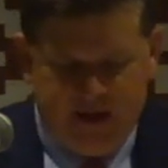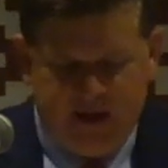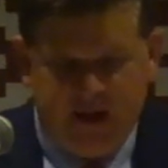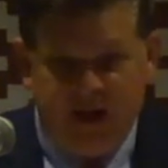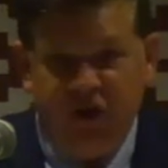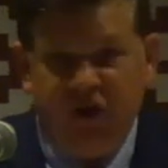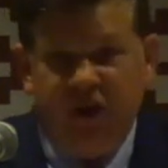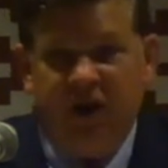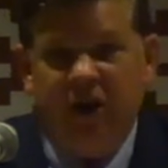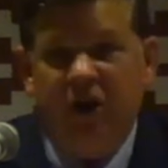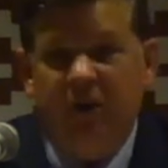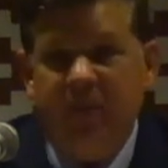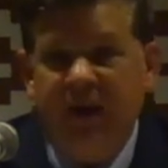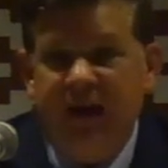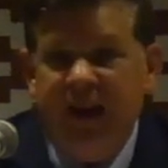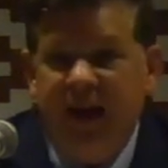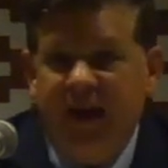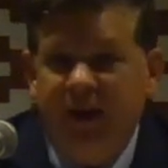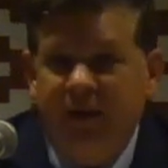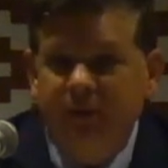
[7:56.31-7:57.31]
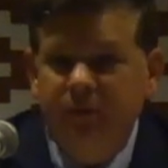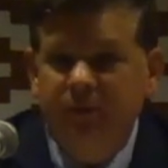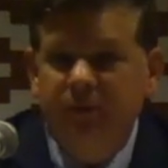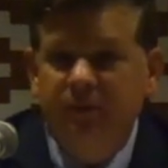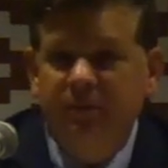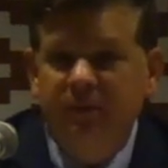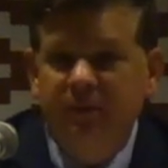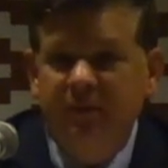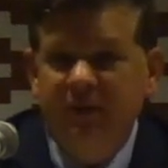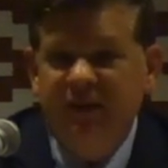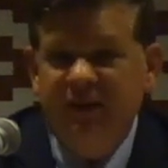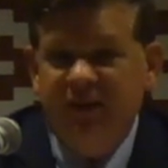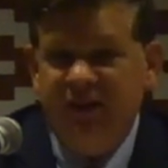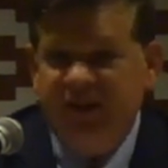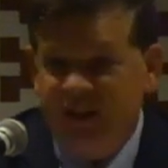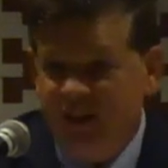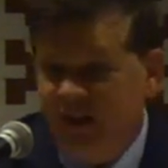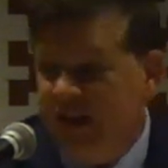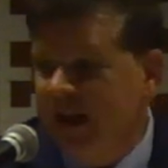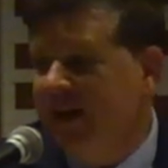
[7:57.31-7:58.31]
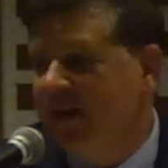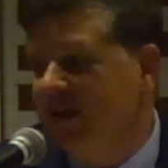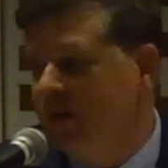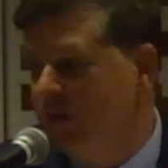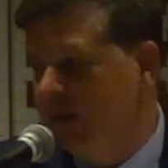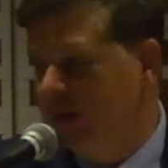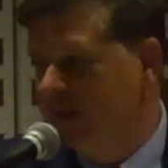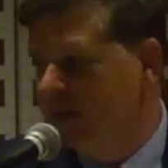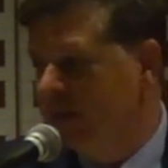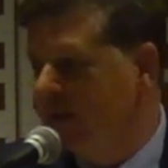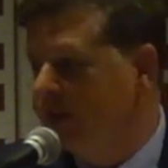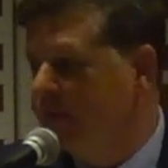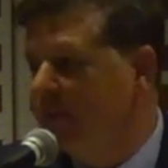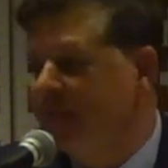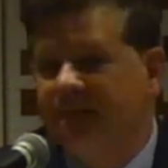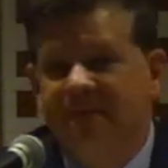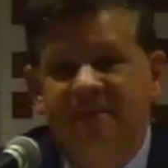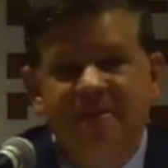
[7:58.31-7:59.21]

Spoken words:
Can you hear me now? Still echoing, though.